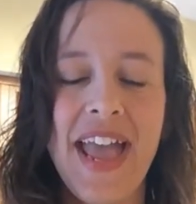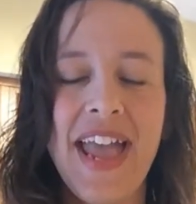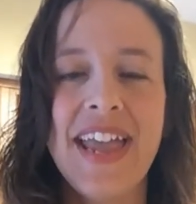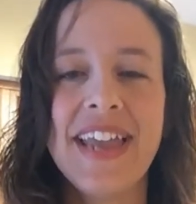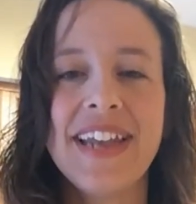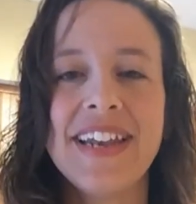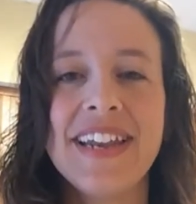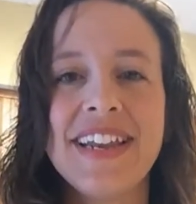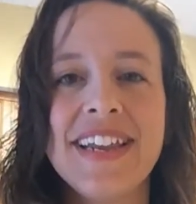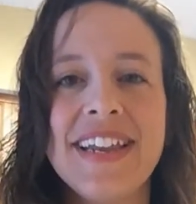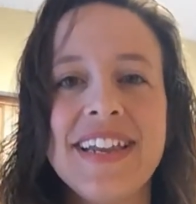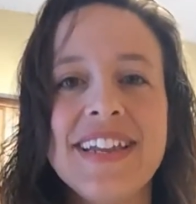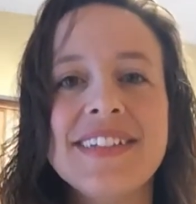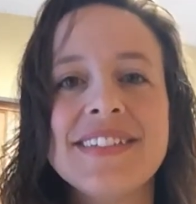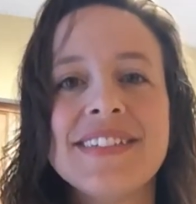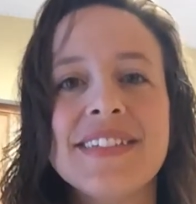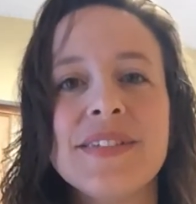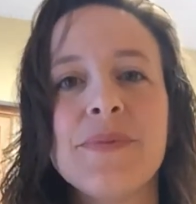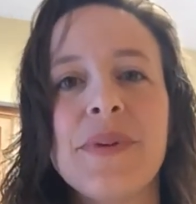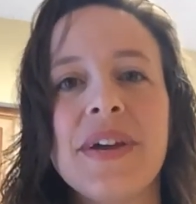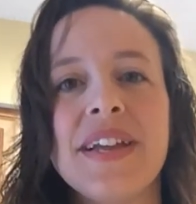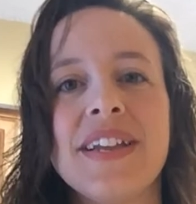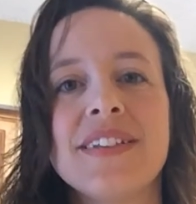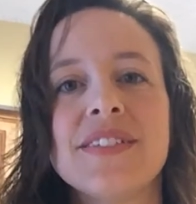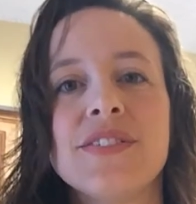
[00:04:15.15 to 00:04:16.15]
and an
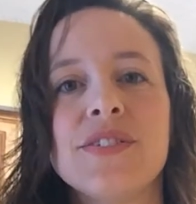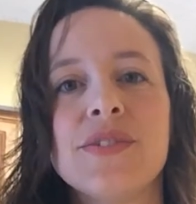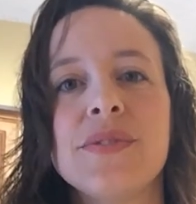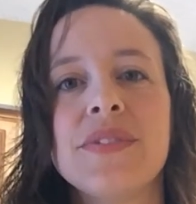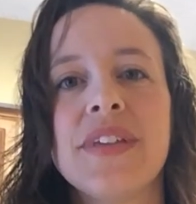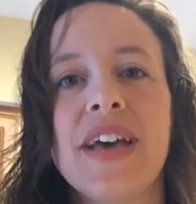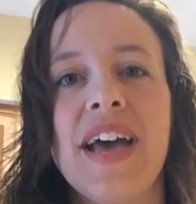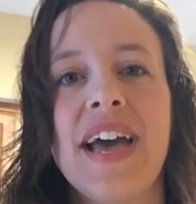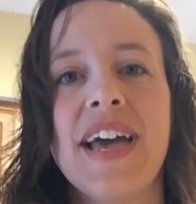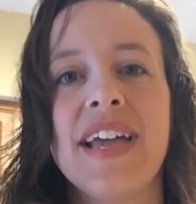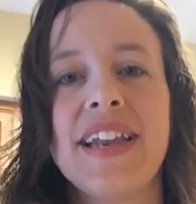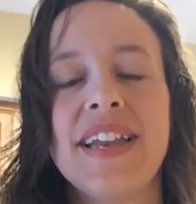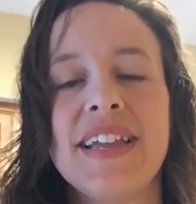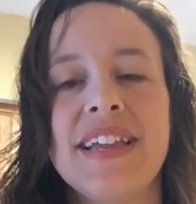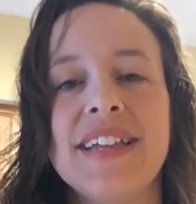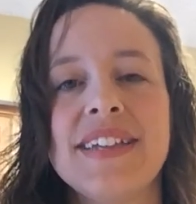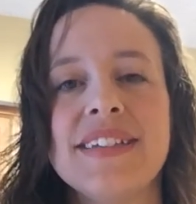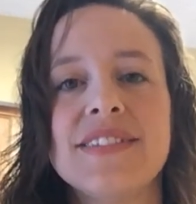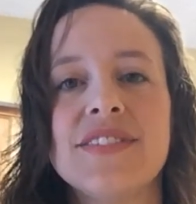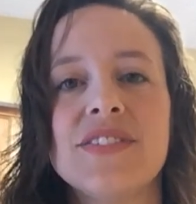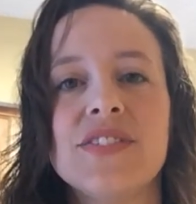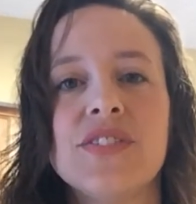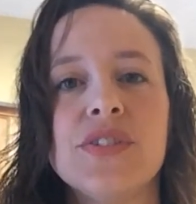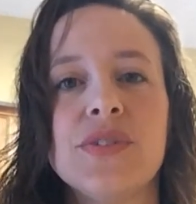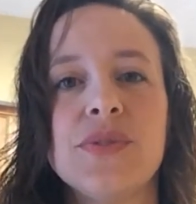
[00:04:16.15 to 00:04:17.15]
easy way to do that
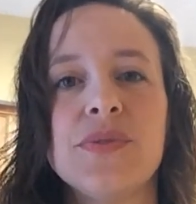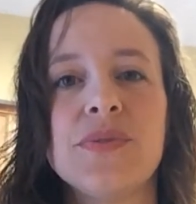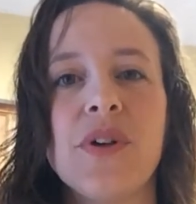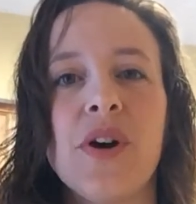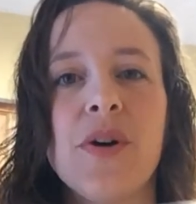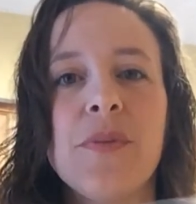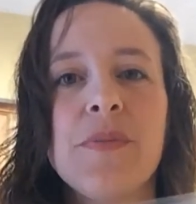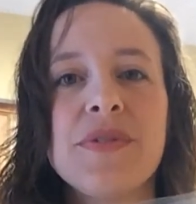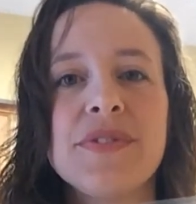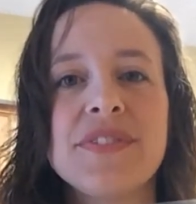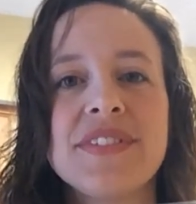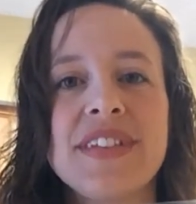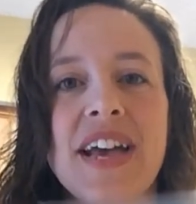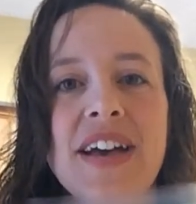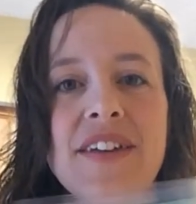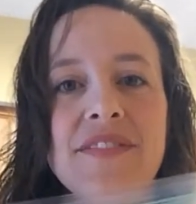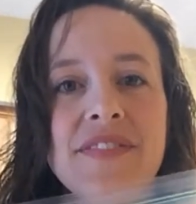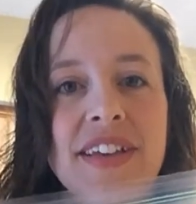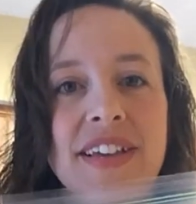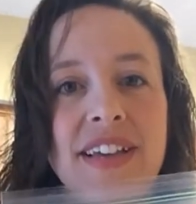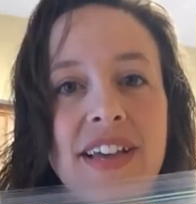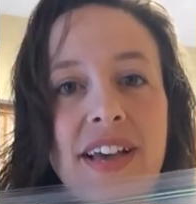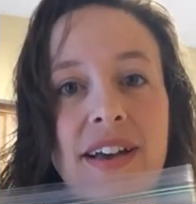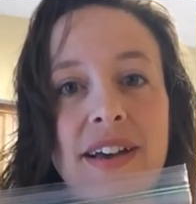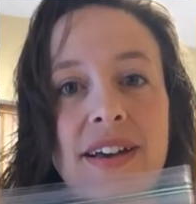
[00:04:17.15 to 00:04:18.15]
is to almost have
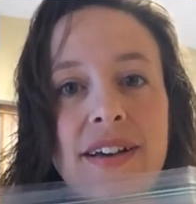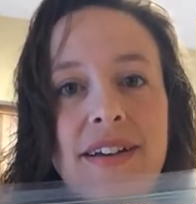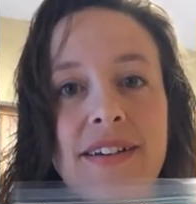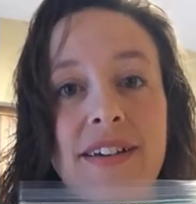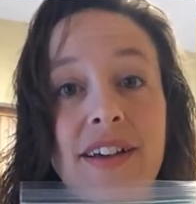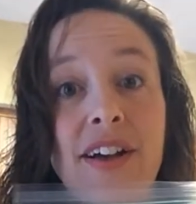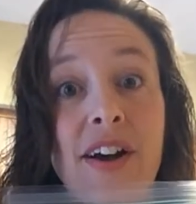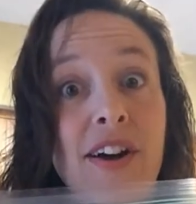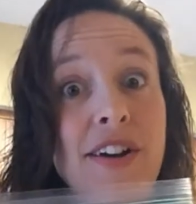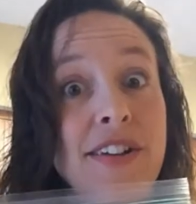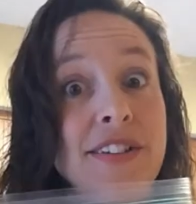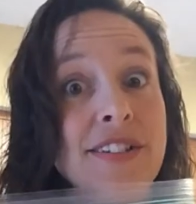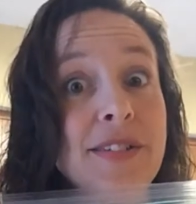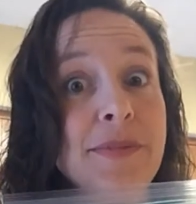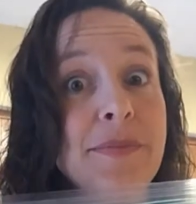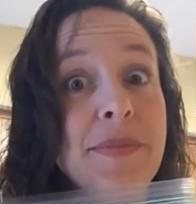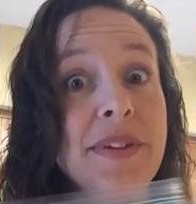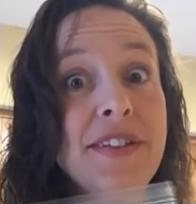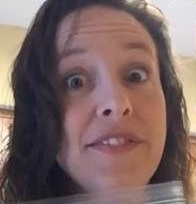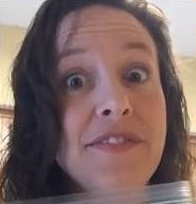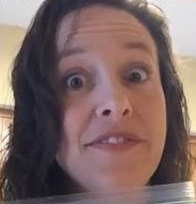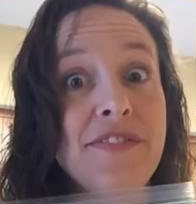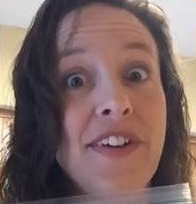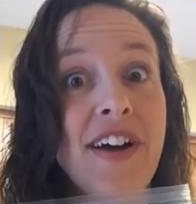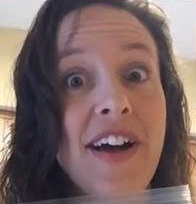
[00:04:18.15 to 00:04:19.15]
like a
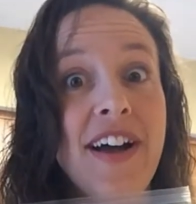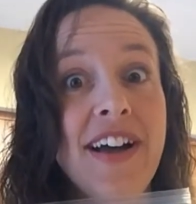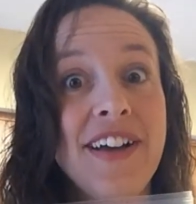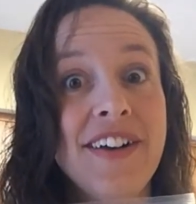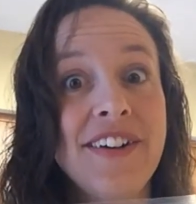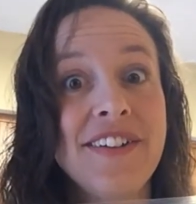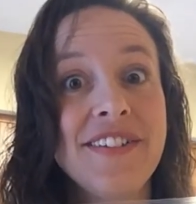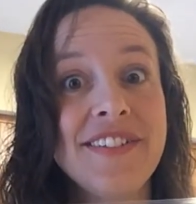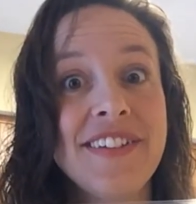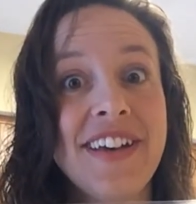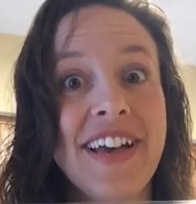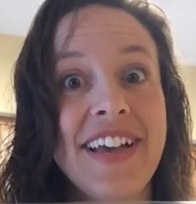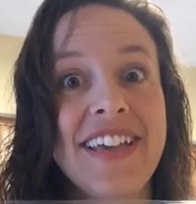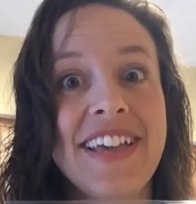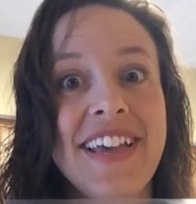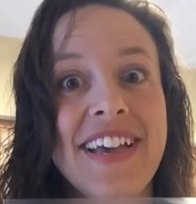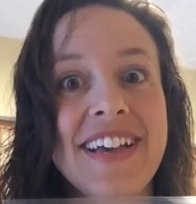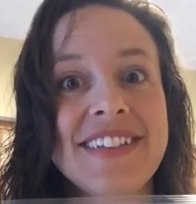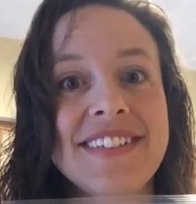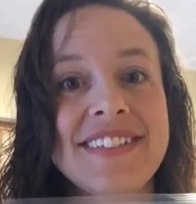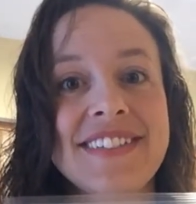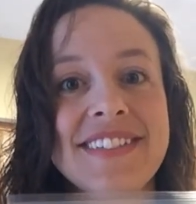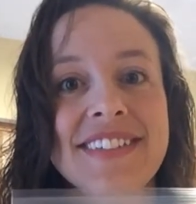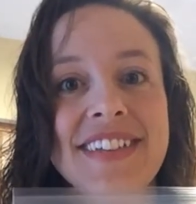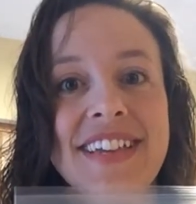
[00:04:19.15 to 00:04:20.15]
condiment file, I
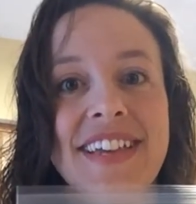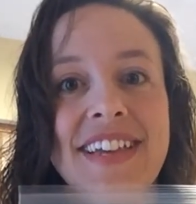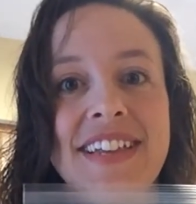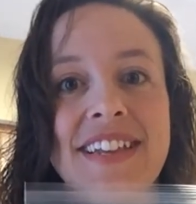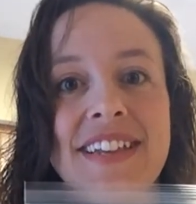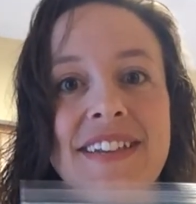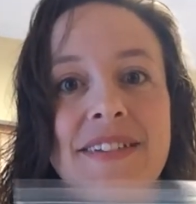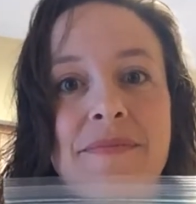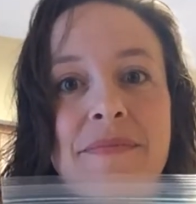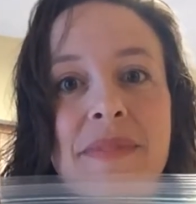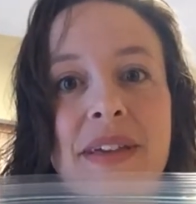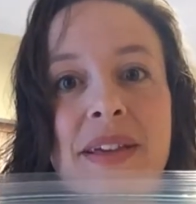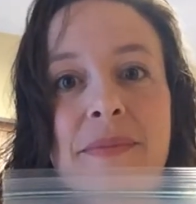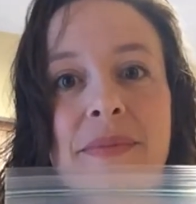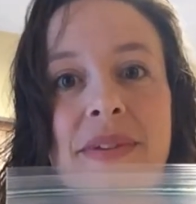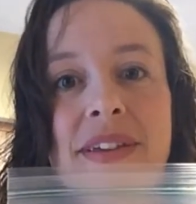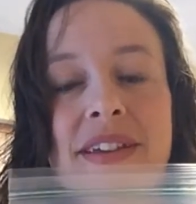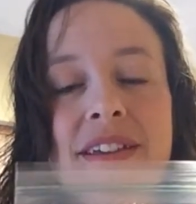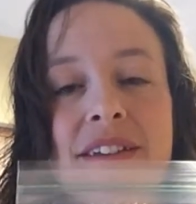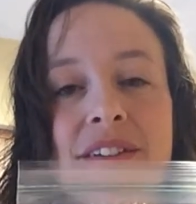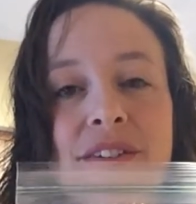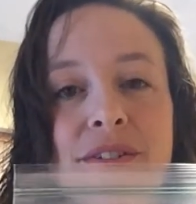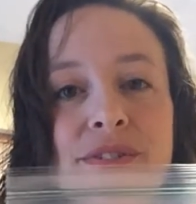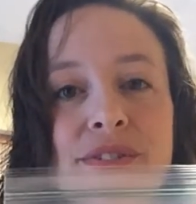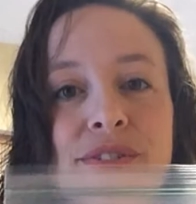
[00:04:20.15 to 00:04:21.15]
guess, in
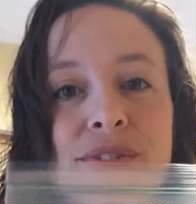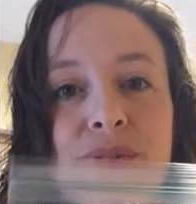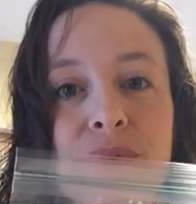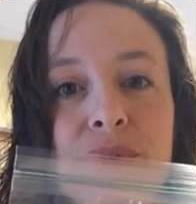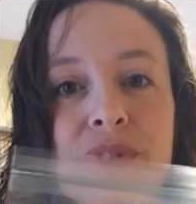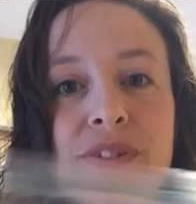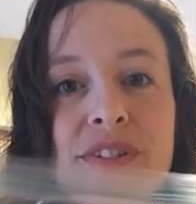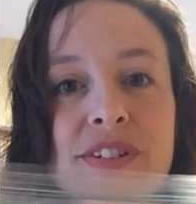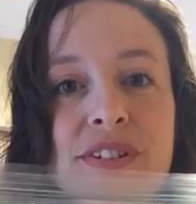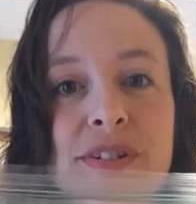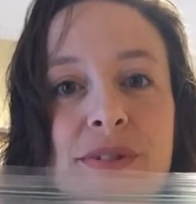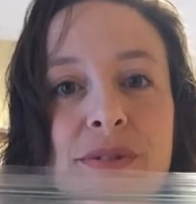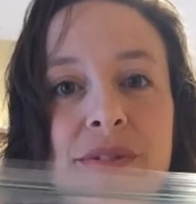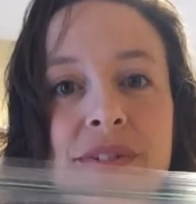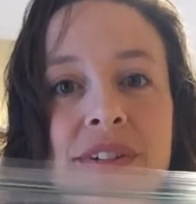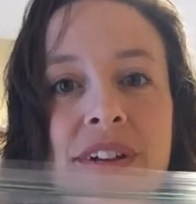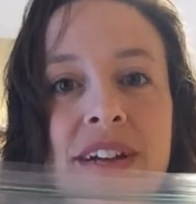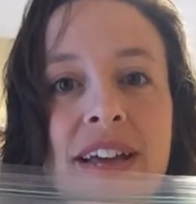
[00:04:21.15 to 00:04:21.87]
maybe your storage